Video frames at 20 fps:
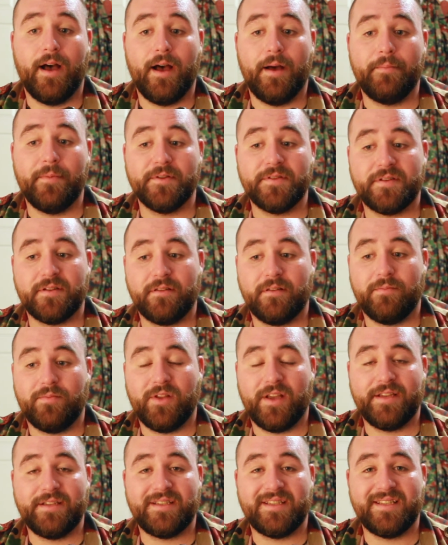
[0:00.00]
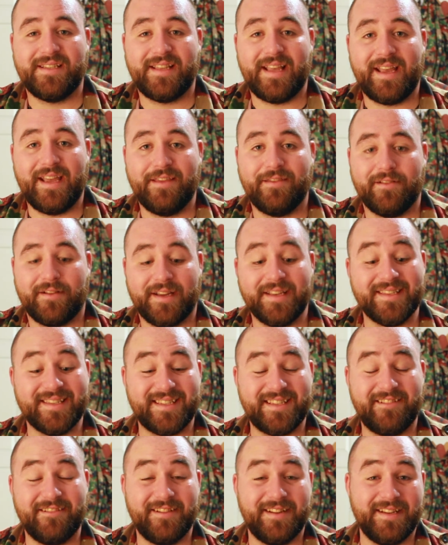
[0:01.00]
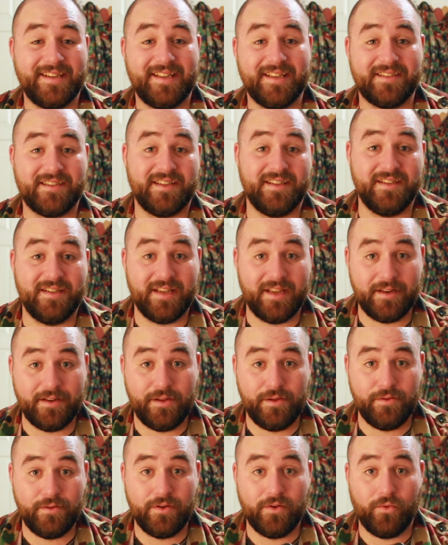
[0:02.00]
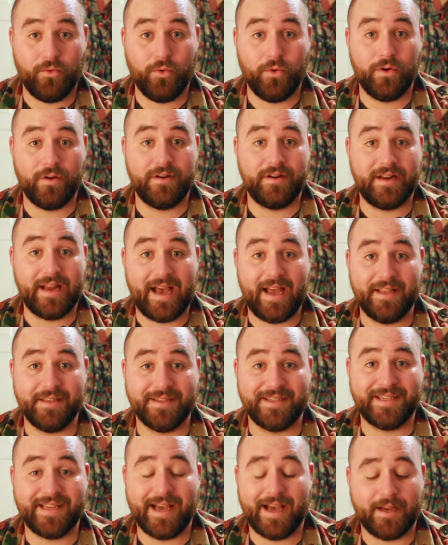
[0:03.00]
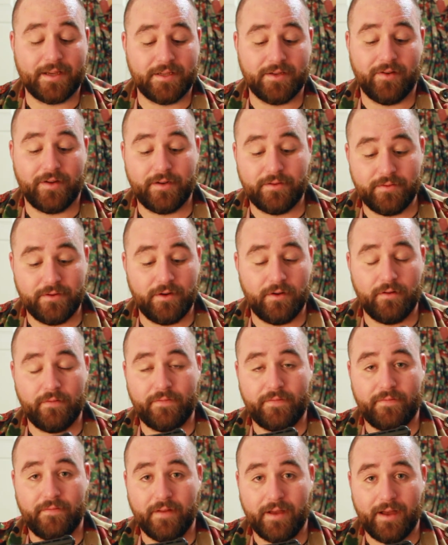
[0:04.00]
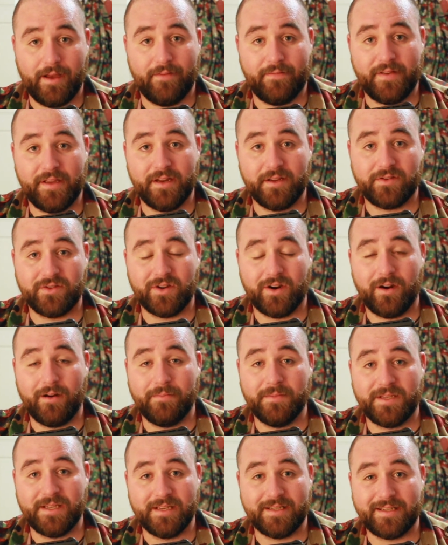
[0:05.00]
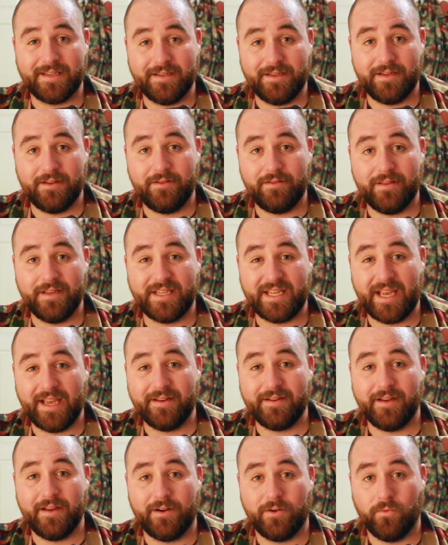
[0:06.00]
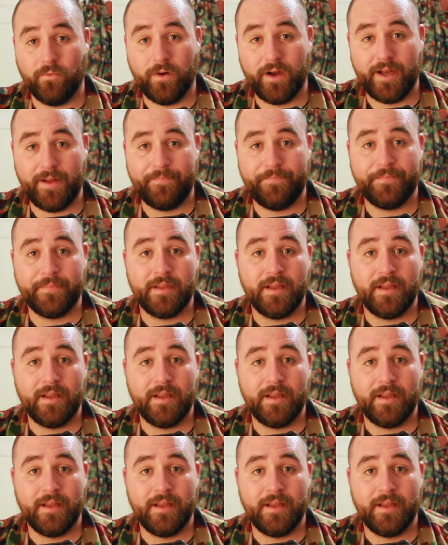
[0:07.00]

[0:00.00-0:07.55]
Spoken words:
Most other places, they either considered it discontinued or not in stock. So I don't know if Phoenix Arms discontinued this handgun or what.